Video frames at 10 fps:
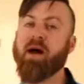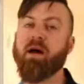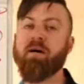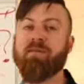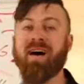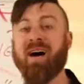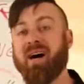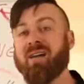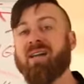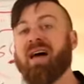of
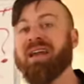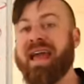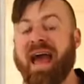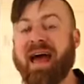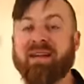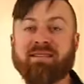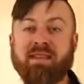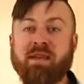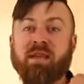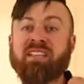online
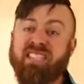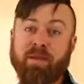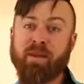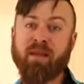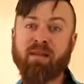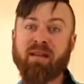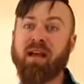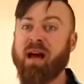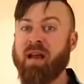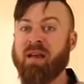ads, typically
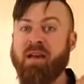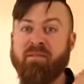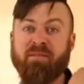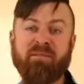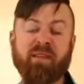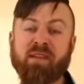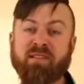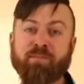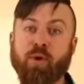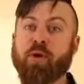on
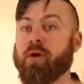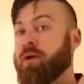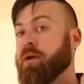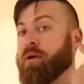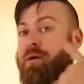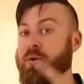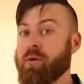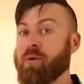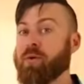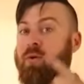Facebook,
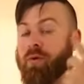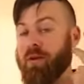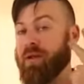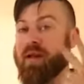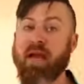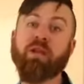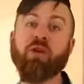Google, and